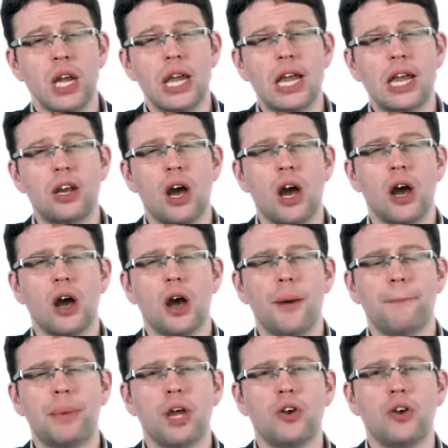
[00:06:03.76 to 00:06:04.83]
in
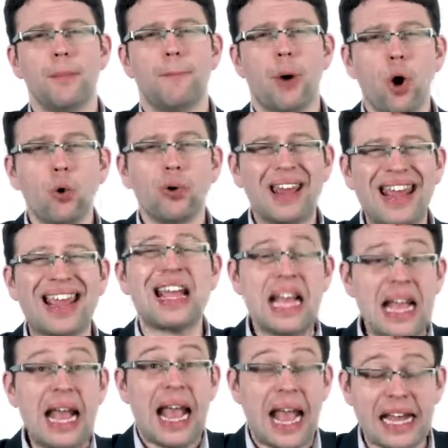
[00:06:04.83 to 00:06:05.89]
opinion polling,
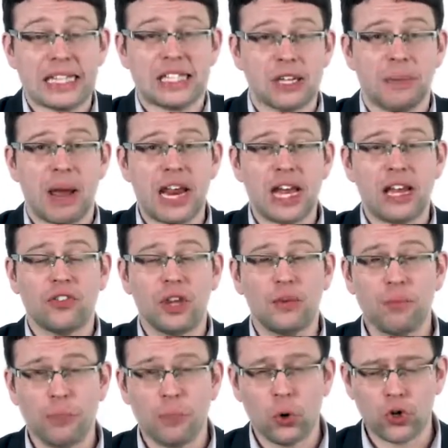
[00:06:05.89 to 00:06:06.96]
estimating the
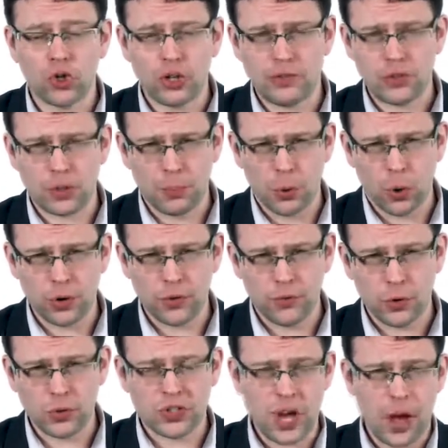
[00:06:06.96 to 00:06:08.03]
proportion of support
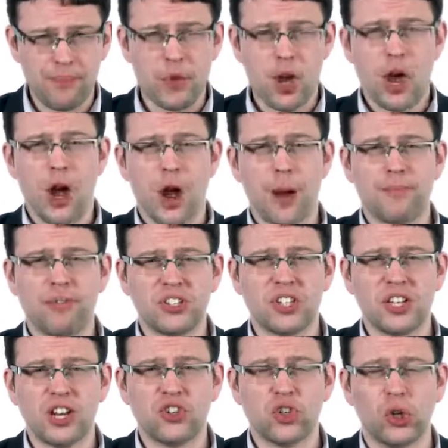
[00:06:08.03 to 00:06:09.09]
for some
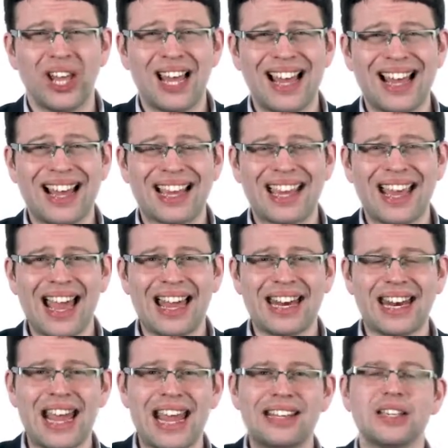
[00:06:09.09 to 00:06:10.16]
presidential
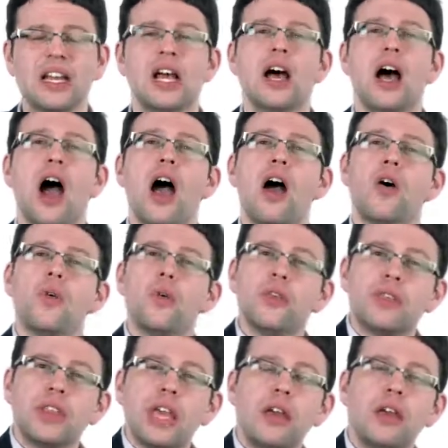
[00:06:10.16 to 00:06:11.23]
candidate.
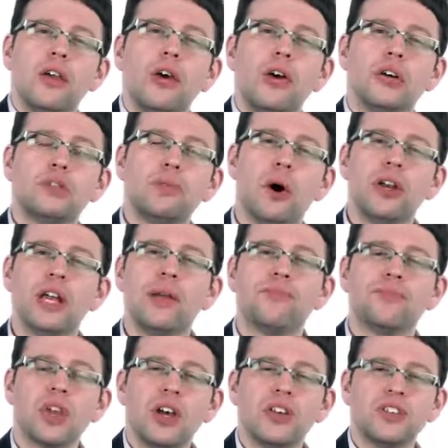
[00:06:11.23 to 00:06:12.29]
The corresponding
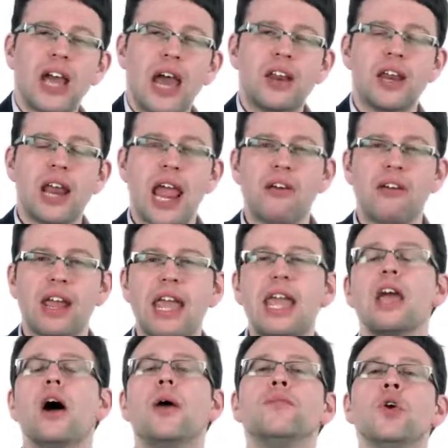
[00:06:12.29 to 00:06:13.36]
standard error
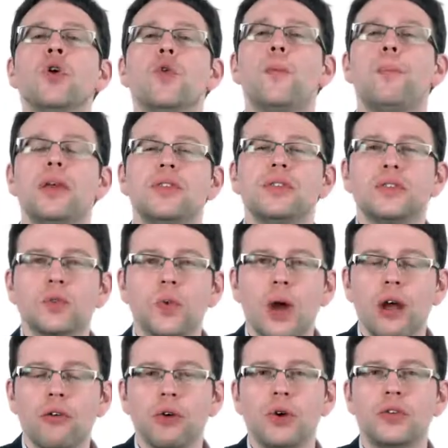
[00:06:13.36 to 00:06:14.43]
here would be the
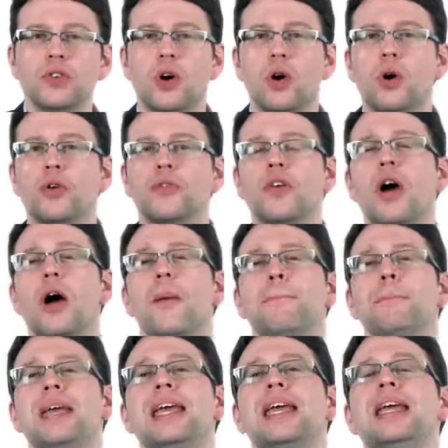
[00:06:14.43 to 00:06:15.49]
square root of
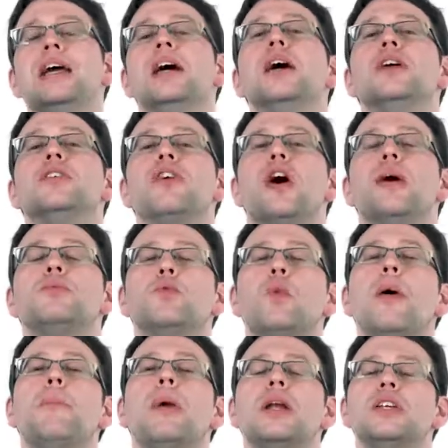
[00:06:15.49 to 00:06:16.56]
p times
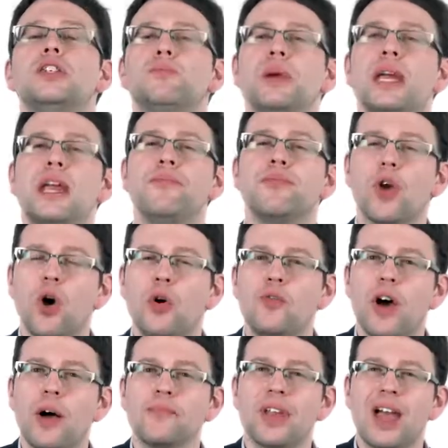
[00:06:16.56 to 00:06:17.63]
1 minus p
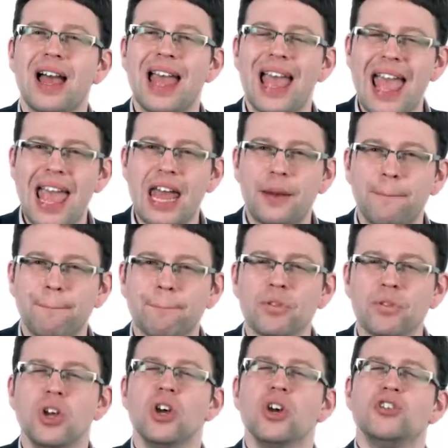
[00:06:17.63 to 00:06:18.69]
over n.
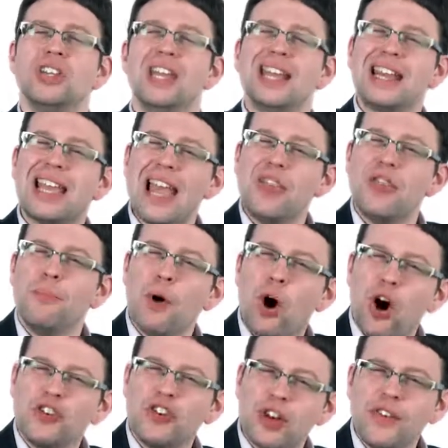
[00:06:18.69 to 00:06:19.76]
So yet again, the
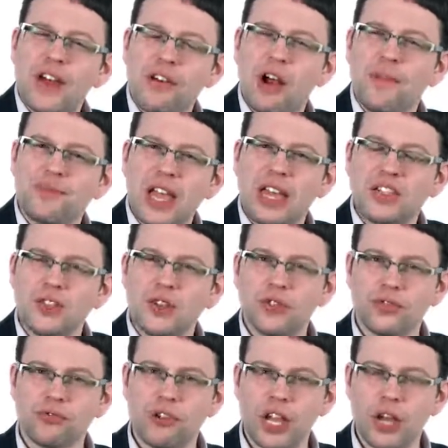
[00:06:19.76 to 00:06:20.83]
margin of error has
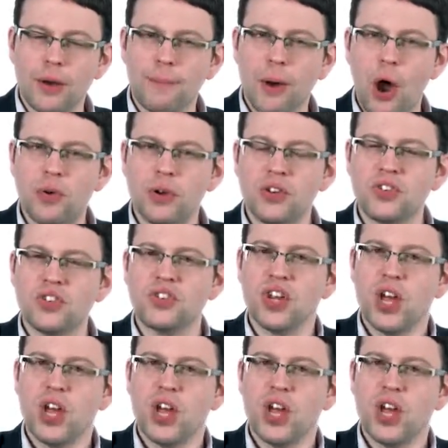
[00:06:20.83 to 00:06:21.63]
those three components.